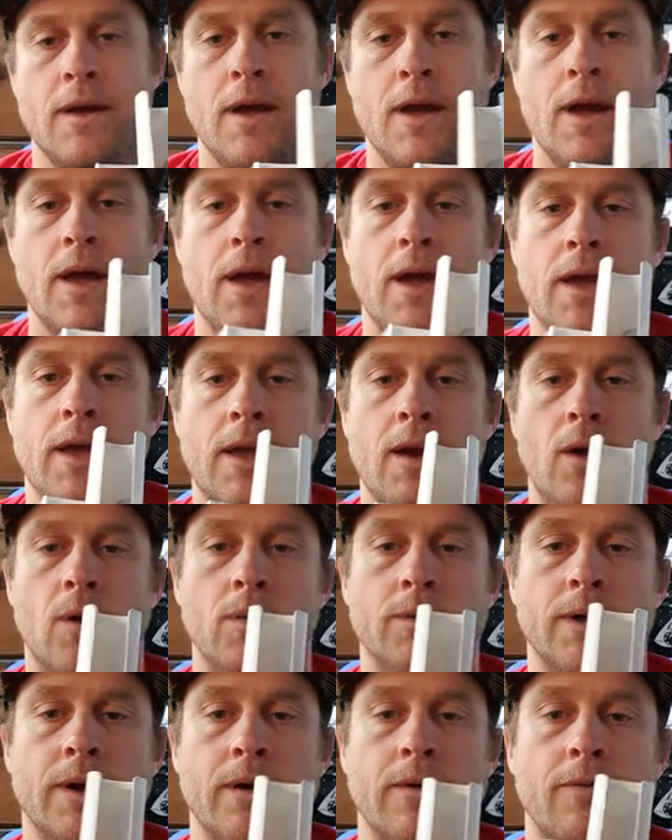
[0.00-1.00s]
a
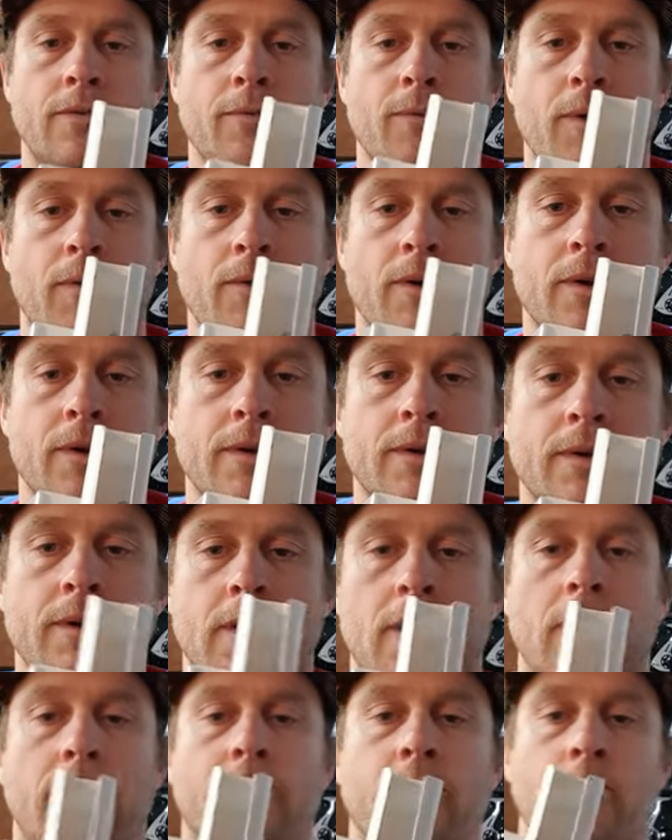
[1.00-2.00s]
holder for my rod.
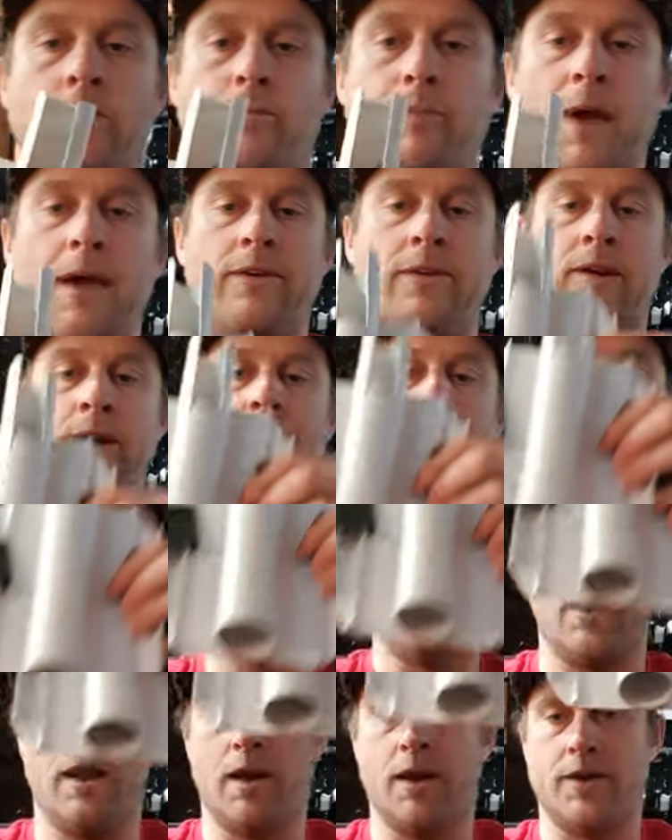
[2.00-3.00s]
So it's basically
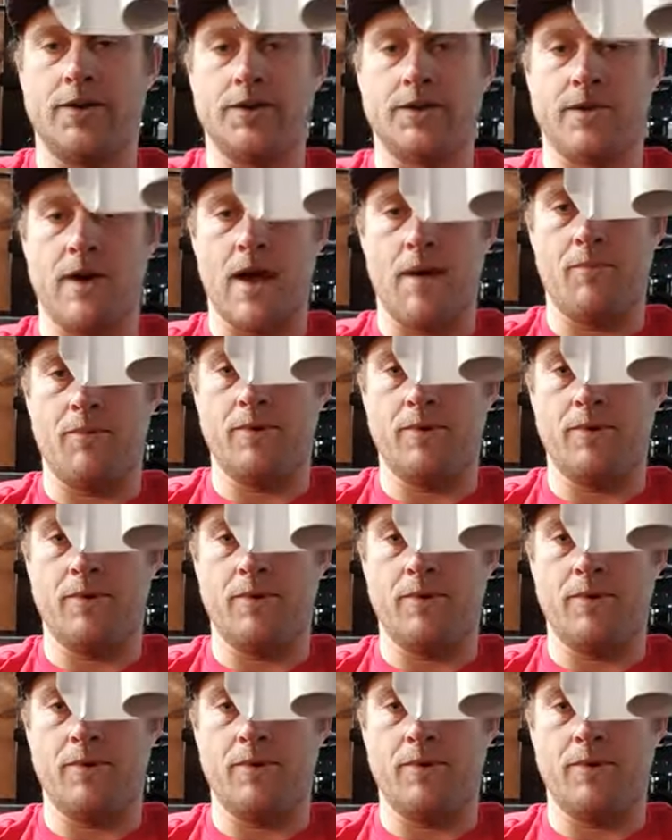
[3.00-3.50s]
a luggage strap.